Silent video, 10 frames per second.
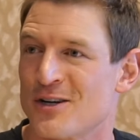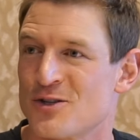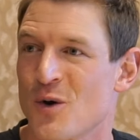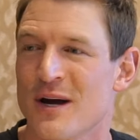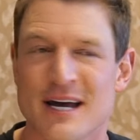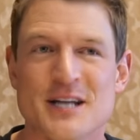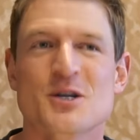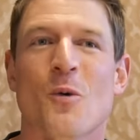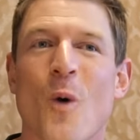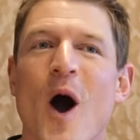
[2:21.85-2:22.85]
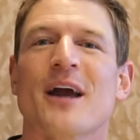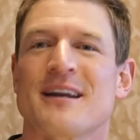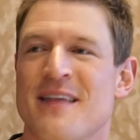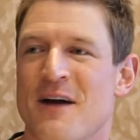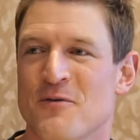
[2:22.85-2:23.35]
So to walk
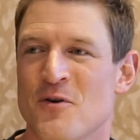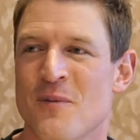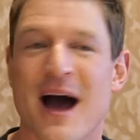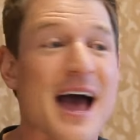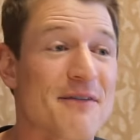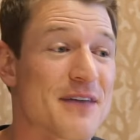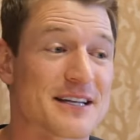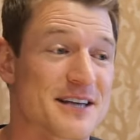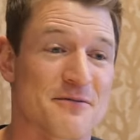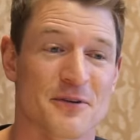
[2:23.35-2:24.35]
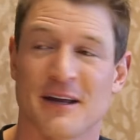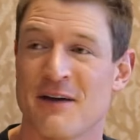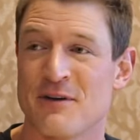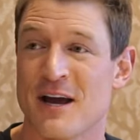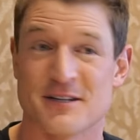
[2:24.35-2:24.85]
into that room, I have that same feeling
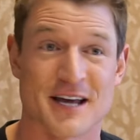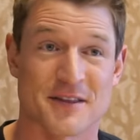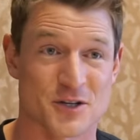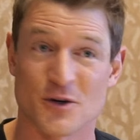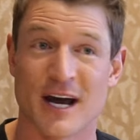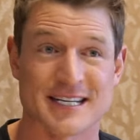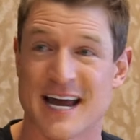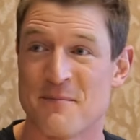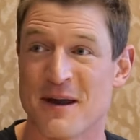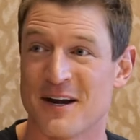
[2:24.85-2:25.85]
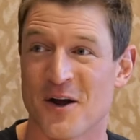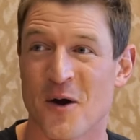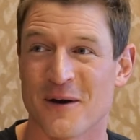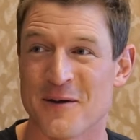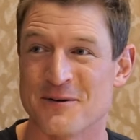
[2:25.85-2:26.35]
every day on set that you guys had a minute
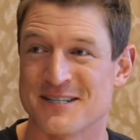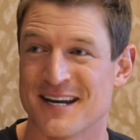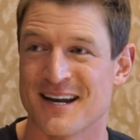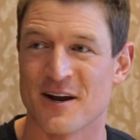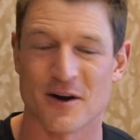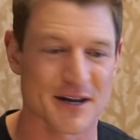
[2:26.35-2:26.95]
ago when he was sitting here.